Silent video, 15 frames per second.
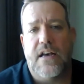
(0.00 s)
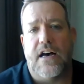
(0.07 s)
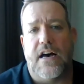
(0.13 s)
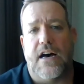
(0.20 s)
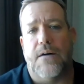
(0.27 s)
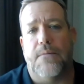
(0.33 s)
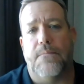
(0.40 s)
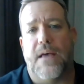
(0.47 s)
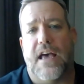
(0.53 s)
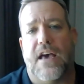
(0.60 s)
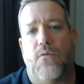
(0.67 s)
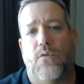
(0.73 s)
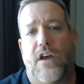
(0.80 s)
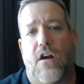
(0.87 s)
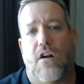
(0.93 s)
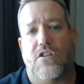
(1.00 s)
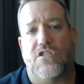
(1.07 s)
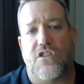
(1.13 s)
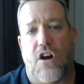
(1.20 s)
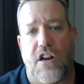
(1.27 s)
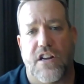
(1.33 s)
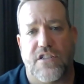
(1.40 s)
And we are
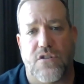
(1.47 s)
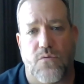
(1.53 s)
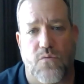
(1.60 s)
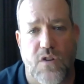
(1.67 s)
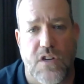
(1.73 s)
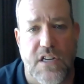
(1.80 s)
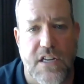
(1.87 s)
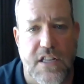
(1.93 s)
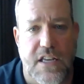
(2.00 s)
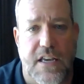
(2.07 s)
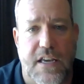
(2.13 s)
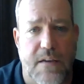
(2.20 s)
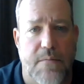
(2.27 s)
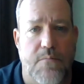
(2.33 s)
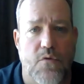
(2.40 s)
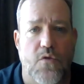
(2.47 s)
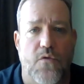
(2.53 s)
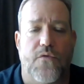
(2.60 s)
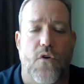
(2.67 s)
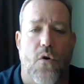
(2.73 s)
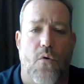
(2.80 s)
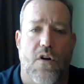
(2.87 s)
starting to really
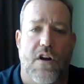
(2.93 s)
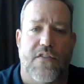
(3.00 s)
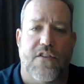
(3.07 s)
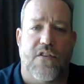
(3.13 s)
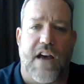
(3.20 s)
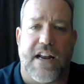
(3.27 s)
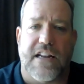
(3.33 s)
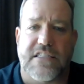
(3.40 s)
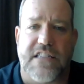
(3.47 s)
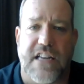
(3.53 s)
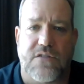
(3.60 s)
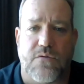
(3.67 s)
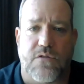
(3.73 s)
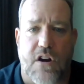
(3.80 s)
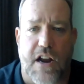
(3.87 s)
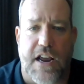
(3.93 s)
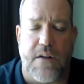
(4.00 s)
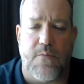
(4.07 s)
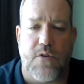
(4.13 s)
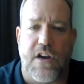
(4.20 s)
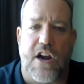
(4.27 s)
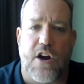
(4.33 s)
move forward in the United States with our
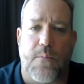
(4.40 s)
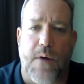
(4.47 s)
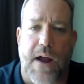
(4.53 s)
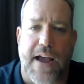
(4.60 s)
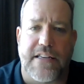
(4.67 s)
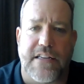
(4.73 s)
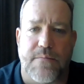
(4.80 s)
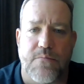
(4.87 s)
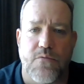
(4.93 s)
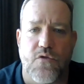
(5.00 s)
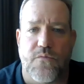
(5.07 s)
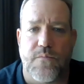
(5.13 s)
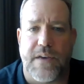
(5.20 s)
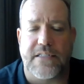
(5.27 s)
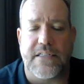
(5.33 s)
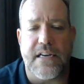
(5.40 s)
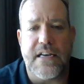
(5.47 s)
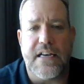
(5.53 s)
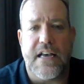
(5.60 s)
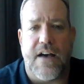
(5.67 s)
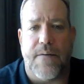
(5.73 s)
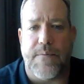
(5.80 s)
animal chiropractic movement.
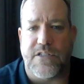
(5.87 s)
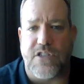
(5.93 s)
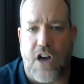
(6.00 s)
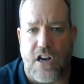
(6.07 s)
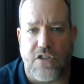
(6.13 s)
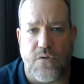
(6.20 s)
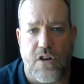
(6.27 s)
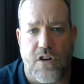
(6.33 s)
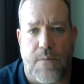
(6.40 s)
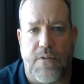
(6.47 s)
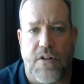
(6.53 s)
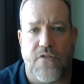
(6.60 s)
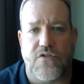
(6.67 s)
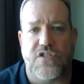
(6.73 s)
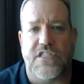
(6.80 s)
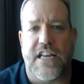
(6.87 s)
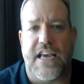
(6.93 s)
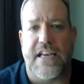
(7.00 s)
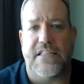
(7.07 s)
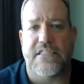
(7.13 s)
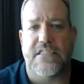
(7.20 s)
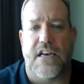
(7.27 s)
I've been talked to a couple other
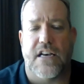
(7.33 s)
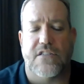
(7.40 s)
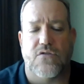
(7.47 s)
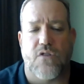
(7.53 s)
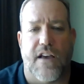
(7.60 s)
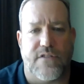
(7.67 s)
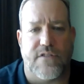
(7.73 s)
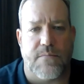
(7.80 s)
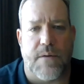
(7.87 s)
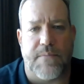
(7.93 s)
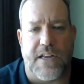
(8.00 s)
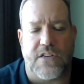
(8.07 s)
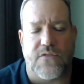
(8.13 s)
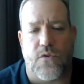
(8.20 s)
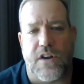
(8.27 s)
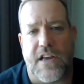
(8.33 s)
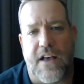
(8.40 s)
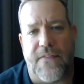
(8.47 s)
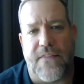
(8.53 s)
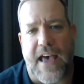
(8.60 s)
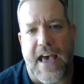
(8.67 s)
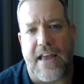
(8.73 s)
states, so I have some updates for you
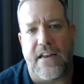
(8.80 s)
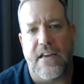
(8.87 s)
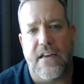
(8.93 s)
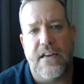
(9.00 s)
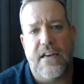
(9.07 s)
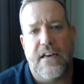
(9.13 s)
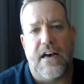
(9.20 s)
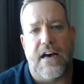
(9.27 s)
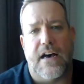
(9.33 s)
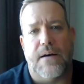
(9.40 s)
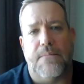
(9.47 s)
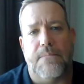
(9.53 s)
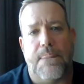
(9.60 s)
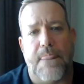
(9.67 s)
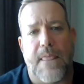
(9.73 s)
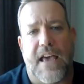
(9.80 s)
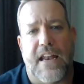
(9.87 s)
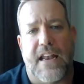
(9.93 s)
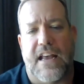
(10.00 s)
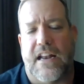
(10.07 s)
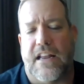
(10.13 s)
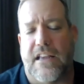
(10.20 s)
on that.
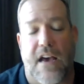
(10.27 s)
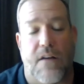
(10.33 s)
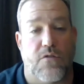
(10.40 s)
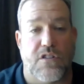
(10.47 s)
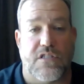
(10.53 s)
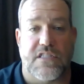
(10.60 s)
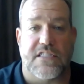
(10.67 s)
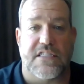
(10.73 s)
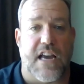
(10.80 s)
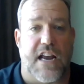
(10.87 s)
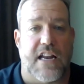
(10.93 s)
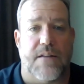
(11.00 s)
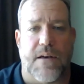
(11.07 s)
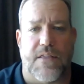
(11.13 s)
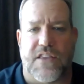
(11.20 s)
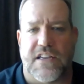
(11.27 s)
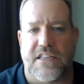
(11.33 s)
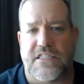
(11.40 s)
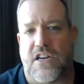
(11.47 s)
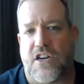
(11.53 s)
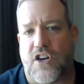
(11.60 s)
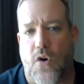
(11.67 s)
And yeah, we're just excited about
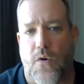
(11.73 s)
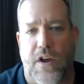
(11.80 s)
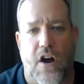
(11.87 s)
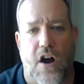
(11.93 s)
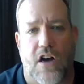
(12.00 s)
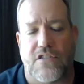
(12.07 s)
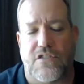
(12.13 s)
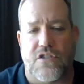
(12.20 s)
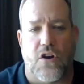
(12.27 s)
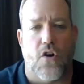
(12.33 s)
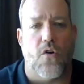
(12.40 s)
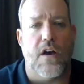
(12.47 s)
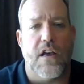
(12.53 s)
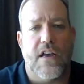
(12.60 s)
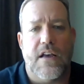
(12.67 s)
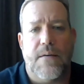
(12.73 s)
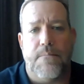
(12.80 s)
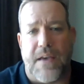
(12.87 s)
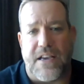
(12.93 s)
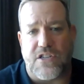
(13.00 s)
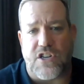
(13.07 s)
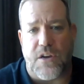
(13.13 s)
things that are going on. So
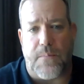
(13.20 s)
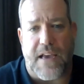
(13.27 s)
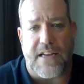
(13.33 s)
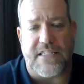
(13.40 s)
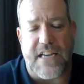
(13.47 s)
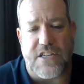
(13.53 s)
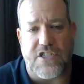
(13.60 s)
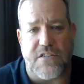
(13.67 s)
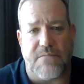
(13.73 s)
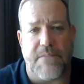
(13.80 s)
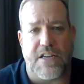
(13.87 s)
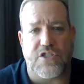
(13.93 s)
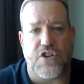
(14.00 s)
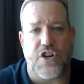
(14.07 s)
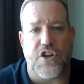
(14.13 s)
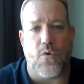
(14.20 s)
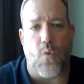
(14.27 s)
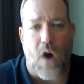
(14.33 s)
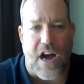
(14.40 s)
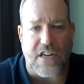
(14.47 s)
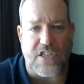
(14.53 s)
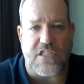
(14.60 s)
make sure you pay attention. Make sure you
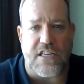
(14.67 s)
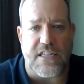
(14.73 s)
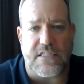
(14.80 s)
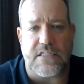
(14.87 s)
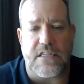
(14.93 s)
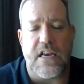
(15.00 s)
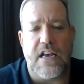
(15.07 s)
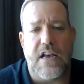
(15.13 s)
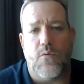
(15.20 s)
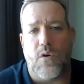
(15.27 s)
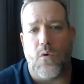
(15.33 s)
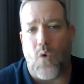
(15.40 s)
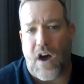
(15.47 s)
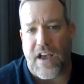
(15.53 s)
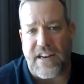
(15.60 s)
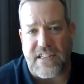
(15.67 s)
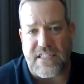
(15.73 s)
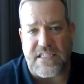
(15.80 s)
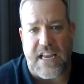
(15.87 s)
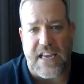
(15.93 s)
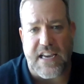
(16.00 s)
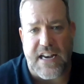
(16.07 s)
watch this. We want you to
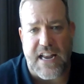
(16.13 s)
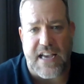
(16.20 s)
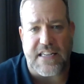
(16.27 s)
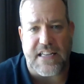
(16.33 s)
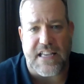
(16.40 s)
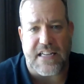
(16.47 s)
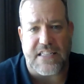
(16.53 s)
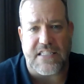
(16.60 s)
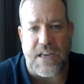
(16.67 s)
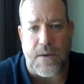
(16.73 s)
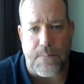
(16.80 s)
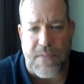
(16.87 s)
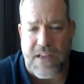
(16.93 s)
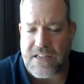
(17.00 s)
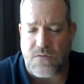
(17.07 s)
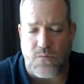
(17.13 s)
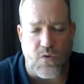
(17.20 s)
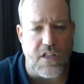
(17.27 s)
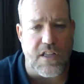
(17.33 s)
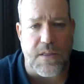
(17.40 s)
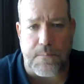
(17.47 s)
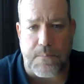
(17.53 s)
stay connected. That's
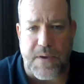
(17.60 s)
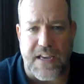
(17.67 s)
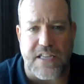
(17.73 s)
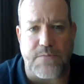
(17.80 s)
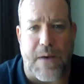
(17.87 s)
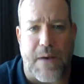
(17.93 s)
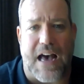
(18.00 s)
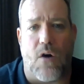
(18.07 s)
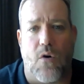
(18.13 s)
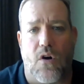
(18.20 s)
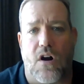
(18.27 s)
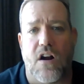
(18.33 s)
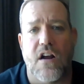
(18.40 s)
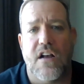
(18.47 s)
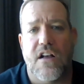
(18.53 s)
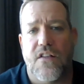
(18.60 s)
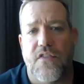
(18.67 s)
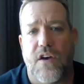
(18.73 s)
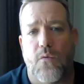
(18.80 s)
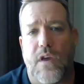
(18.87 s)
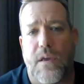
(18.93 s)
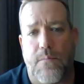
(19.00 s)
really the biggest power
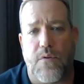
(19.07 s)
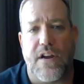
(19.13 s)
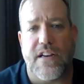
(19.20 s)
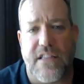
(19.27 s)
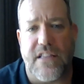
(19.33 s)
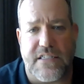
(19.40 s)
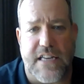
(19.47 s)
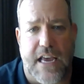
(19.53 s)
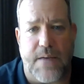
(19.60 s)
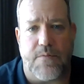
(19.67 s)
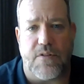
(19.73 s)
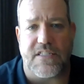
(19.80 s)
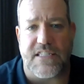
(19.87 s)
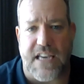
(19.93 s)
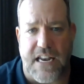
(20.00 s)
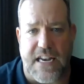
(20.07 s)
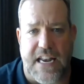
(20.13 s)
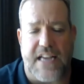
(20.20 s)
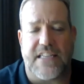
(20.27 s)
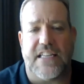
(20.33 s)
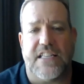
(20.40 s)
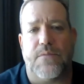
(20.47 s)
that we bring to the table is
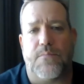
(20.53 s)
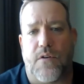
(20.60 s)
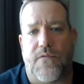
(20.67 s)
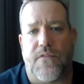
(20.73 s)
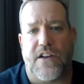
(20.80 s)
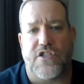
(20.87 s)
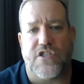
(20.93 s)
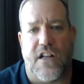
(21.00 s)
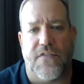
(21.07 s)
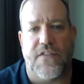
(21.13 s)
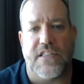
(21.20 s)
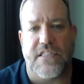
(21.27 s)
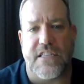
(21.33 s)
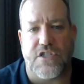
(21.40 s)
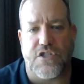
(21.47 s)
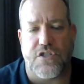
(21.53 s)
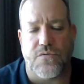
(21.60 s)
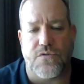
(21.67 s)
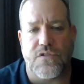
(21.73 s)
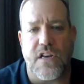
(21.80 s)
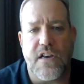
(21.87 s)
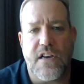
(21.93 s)
connecting the profession on these
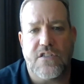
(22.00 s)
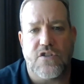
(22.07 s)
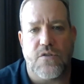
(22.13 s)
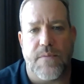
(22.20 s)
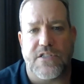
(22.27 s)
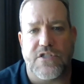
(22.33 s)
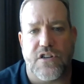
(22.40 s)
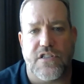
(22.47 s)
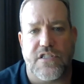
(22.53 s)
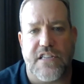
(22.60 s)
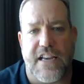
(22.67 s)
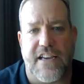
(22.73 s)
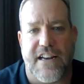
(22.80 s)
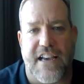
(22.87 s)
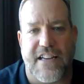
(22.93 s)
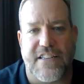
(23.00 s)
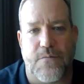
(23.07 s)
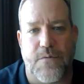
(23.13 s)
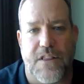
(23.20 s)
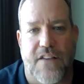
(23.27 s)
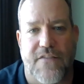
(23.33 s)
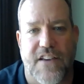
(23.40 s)
issues. So make sure you stay connected.
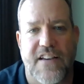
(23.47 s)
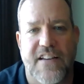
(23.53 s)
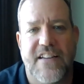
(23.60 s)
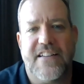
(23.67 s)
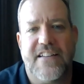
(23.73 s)
We love you.